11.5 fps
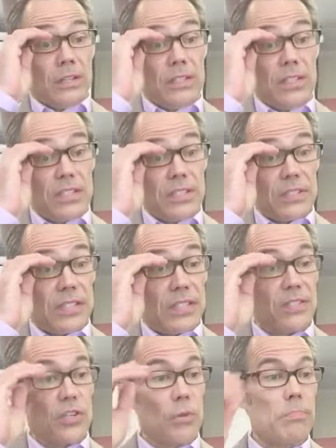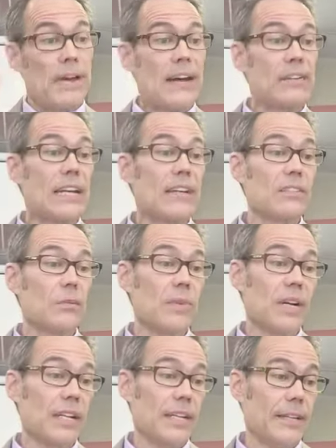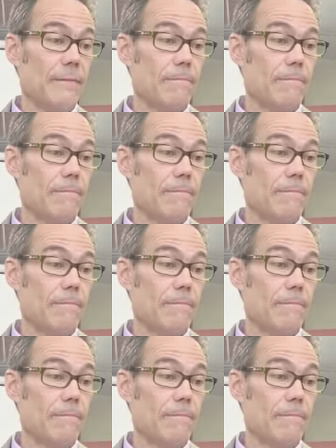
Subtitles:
Jesus says, don't bow down to money.